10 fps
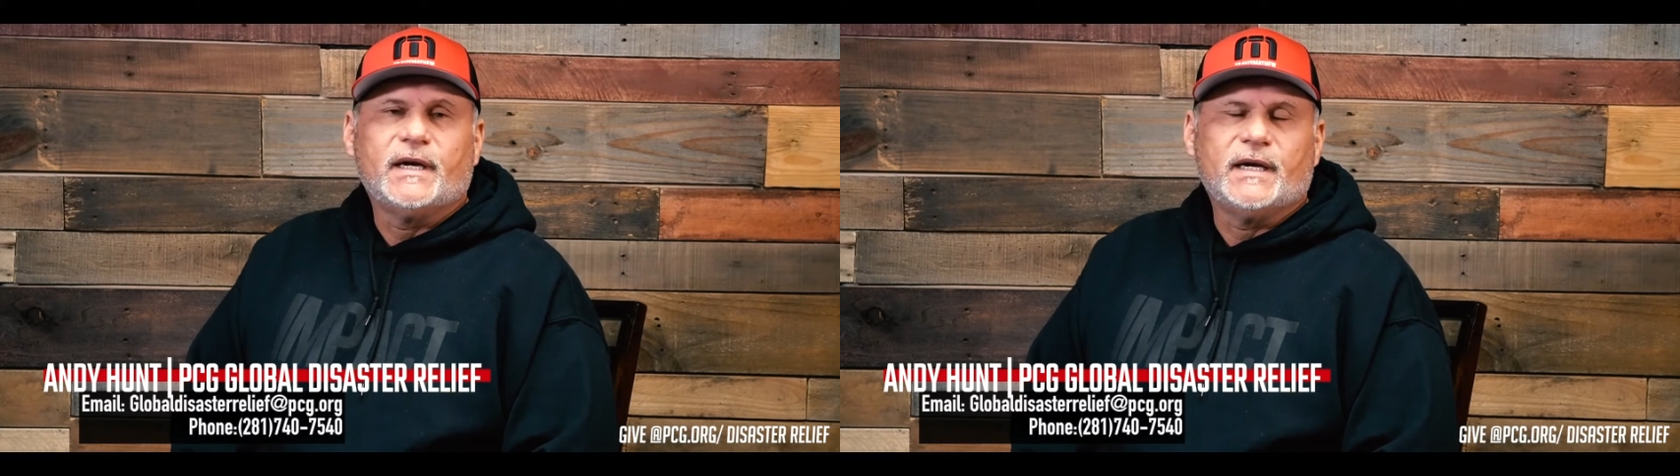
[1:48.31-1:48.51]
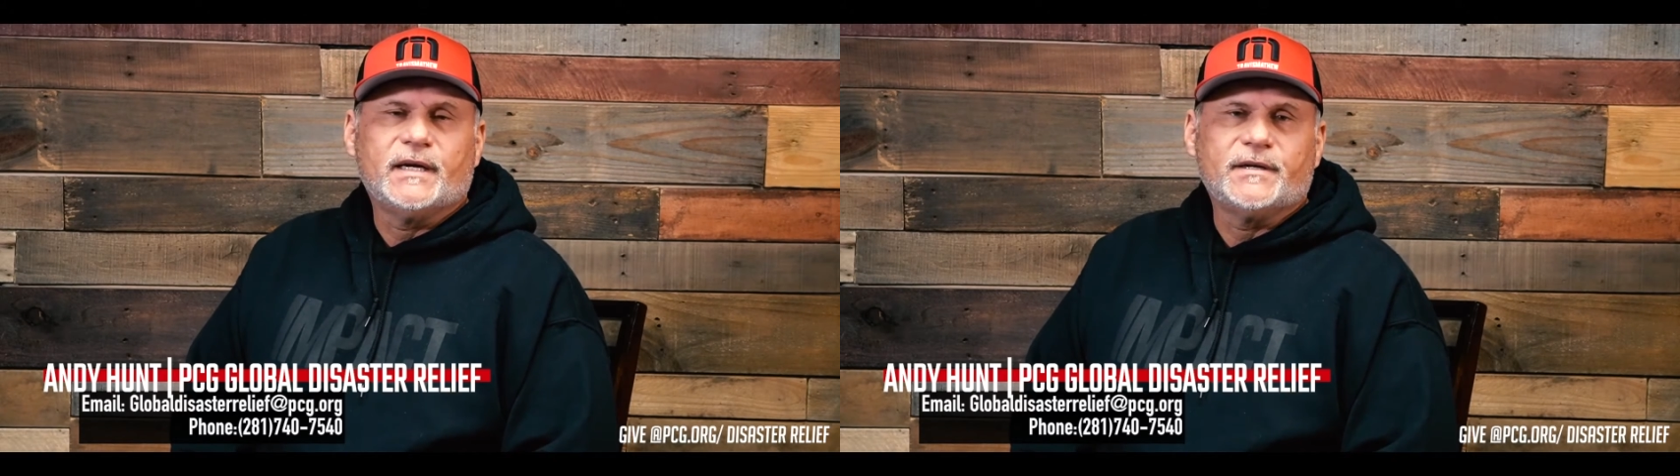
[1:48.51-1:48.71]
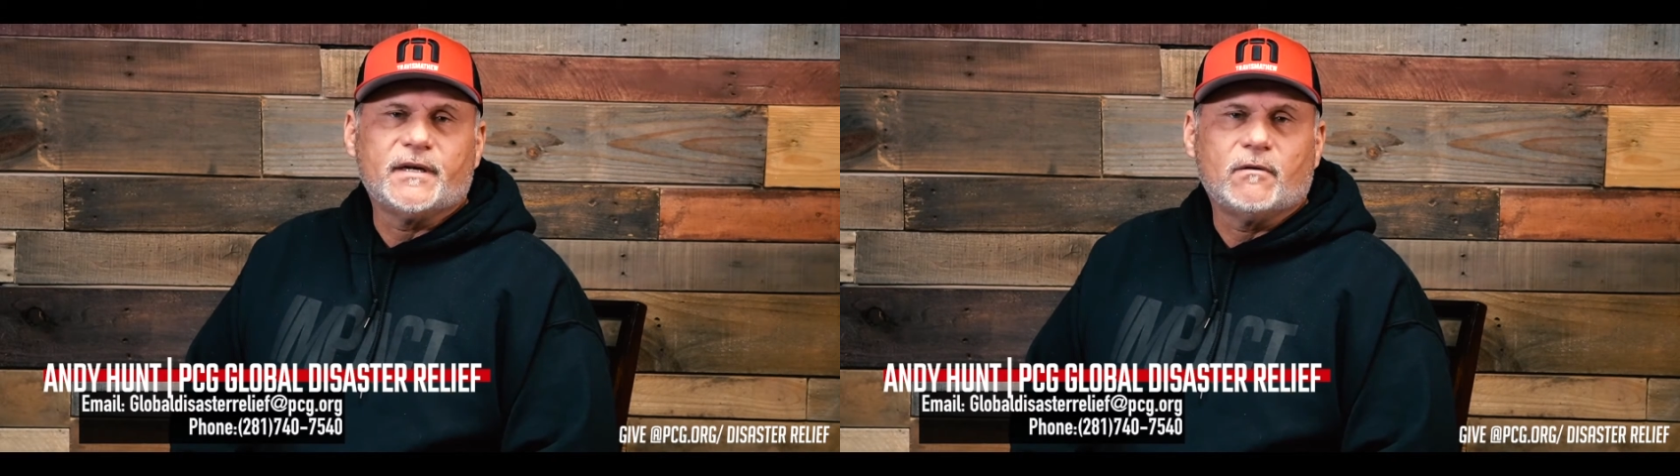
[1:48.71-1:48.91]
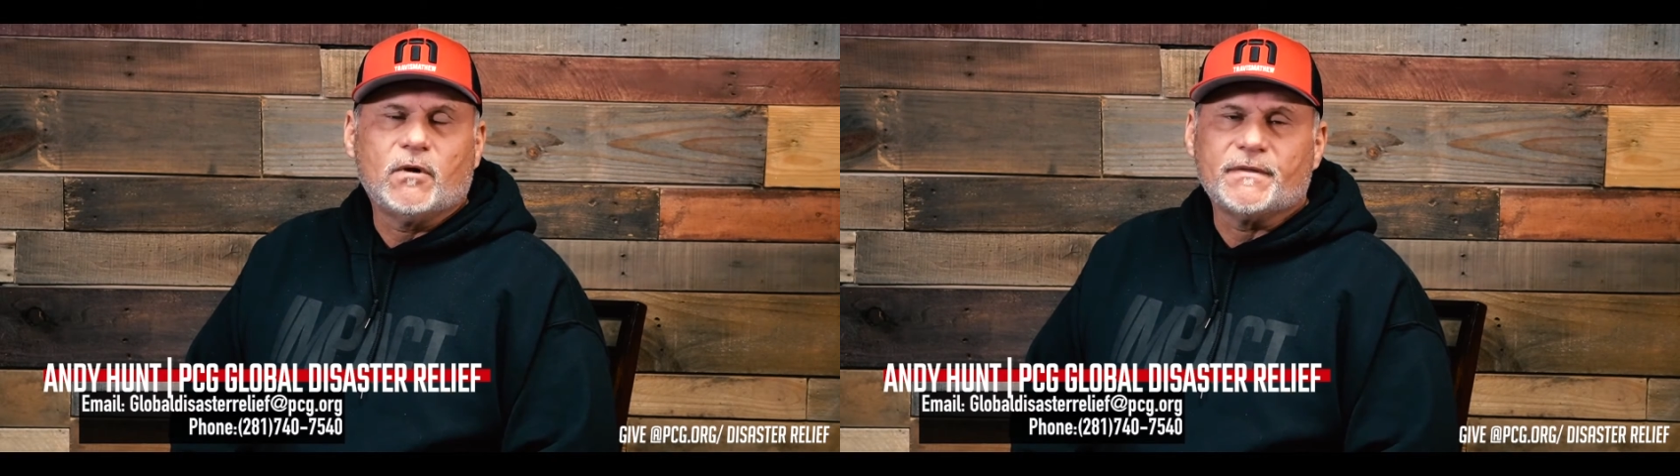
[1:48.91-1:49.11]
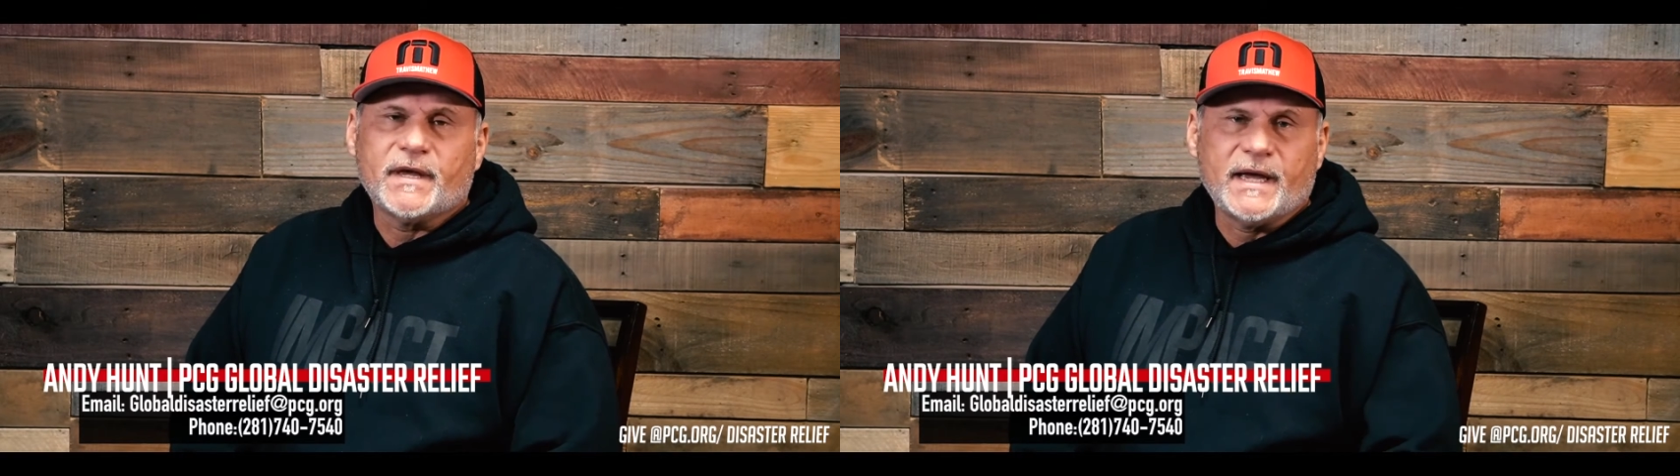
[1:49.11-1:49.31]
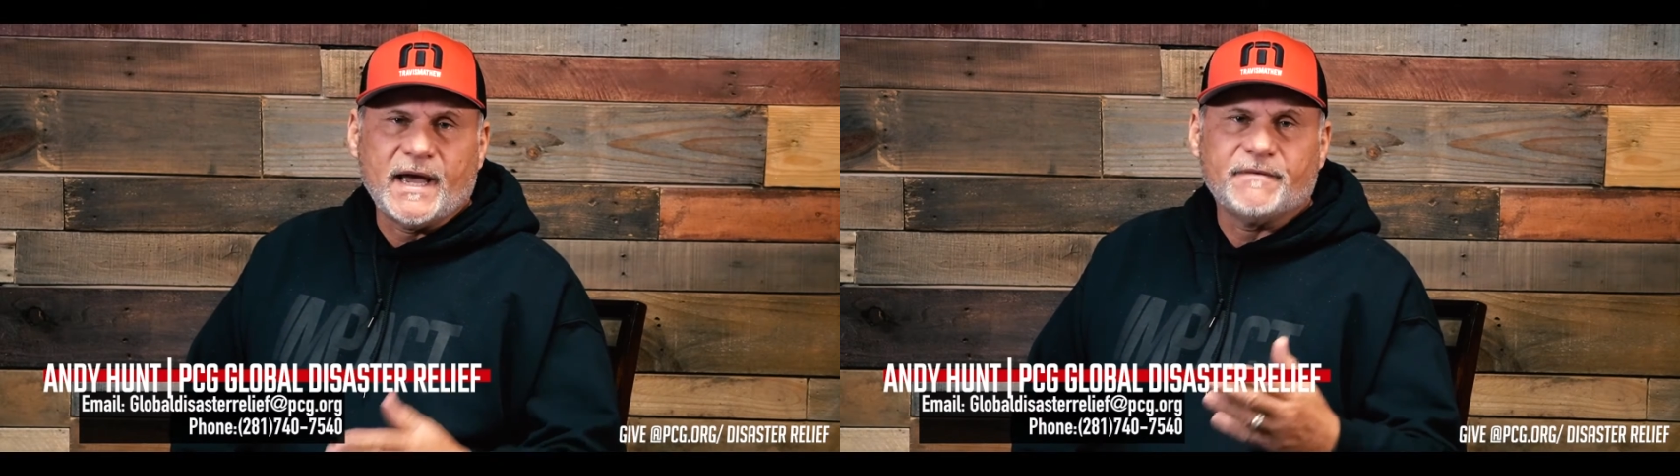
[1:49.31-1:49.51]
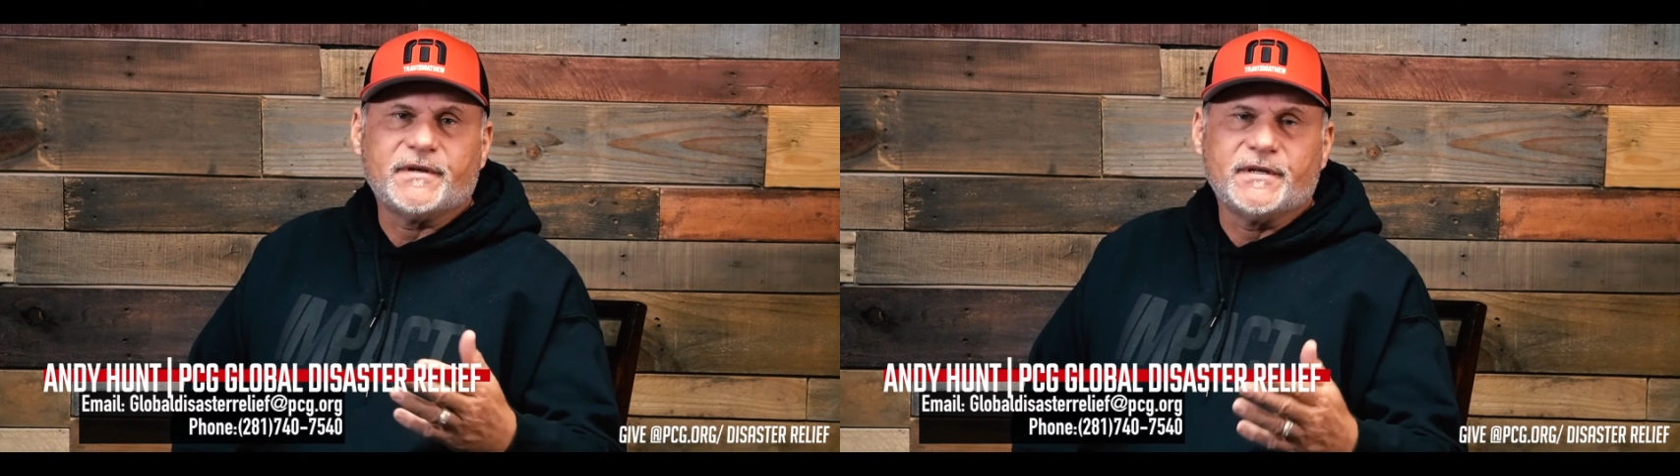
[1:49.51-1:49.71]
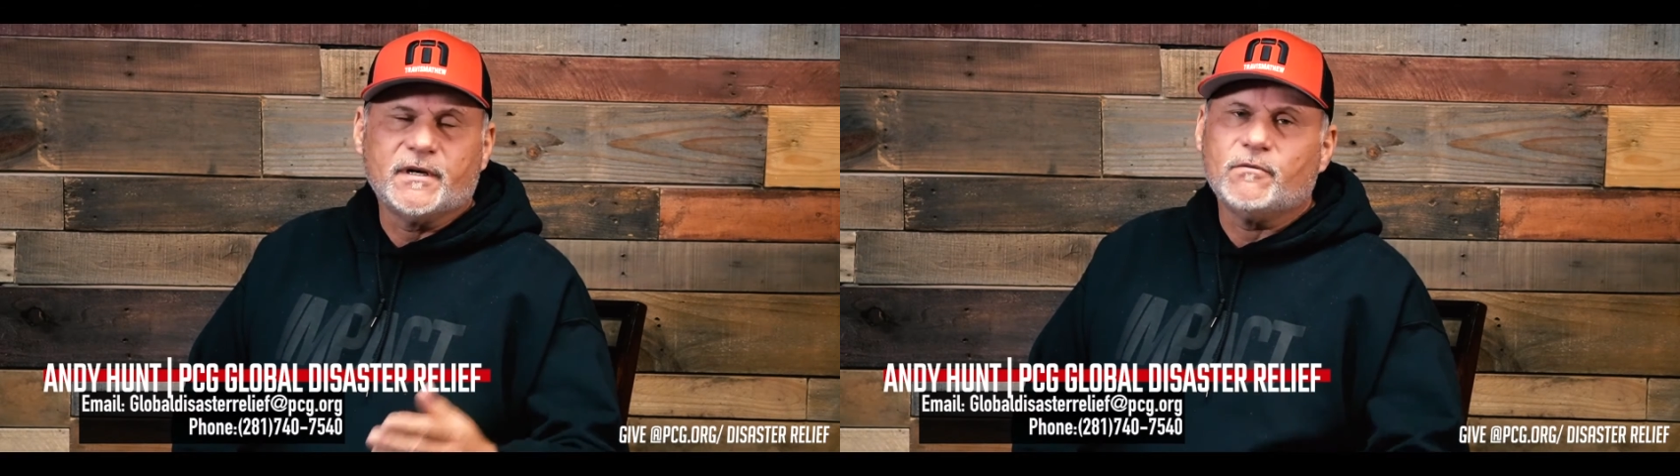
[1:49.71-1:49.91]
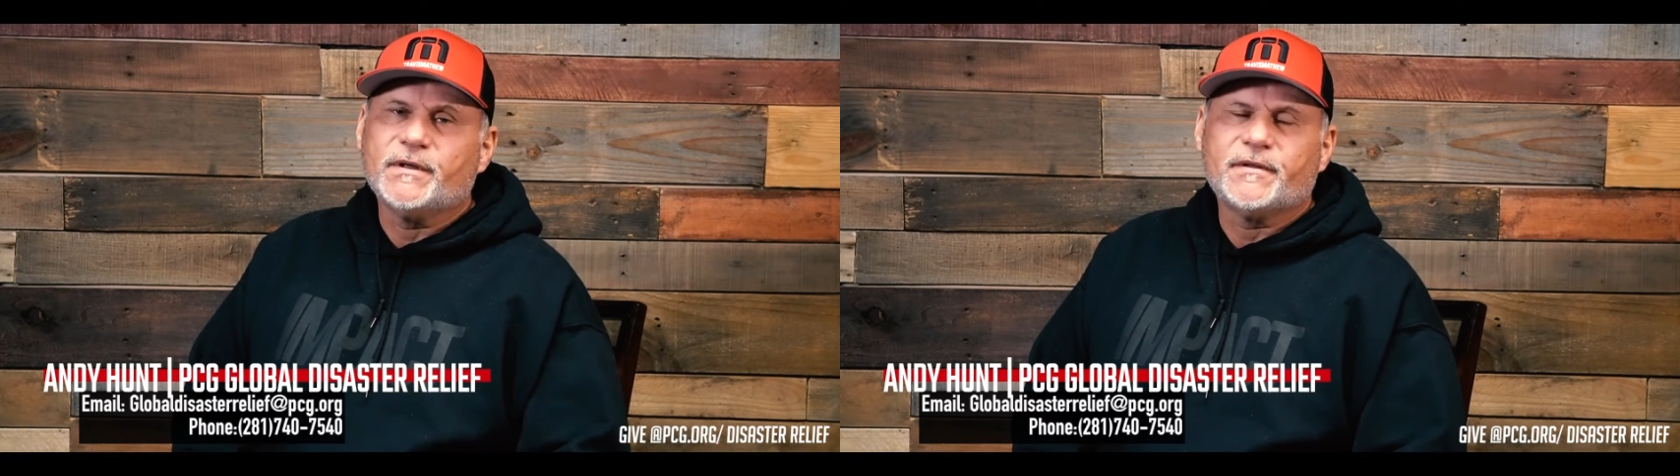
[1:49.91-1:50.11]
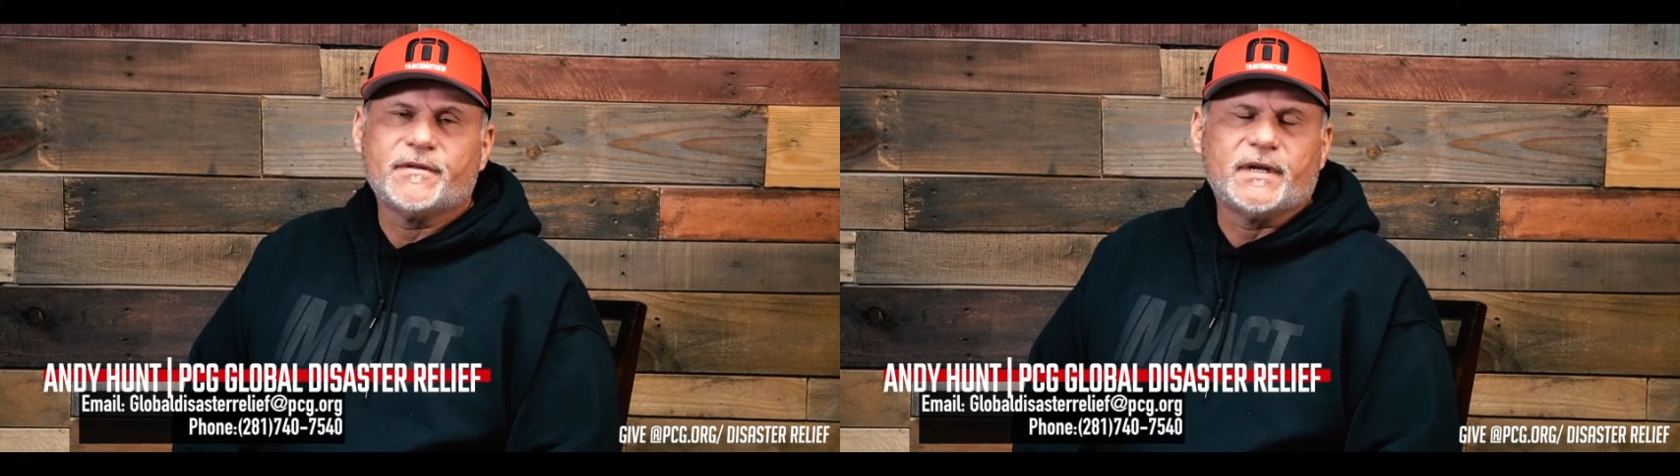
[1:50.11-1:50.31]
and what they have to deal
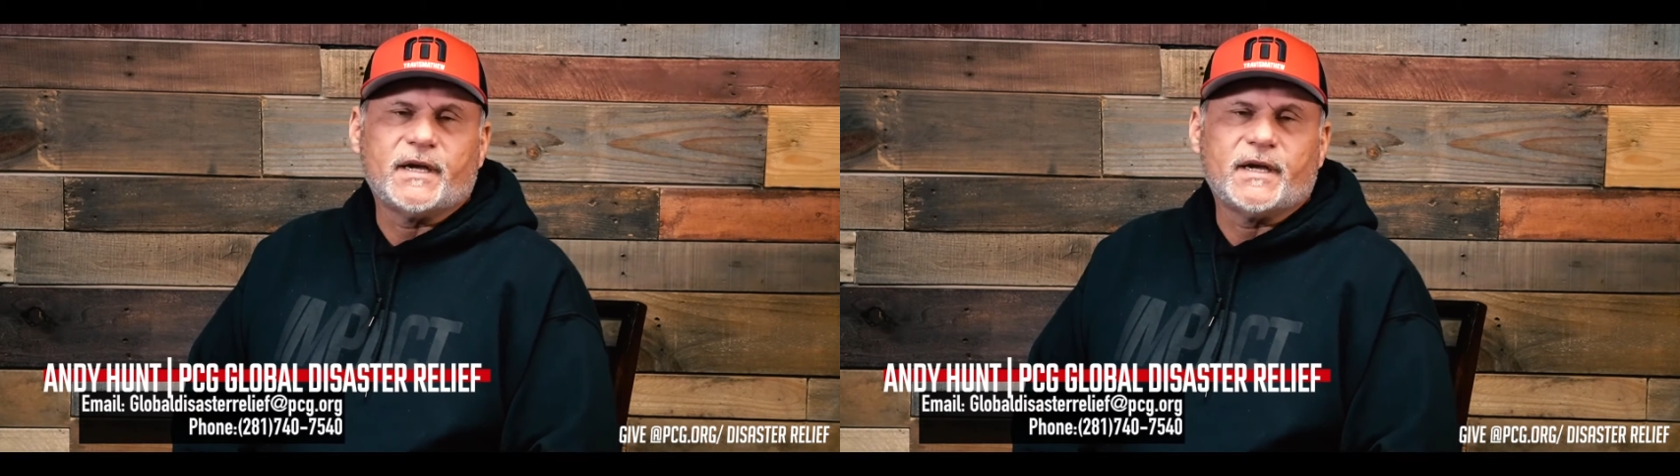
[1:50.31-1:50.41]
with in the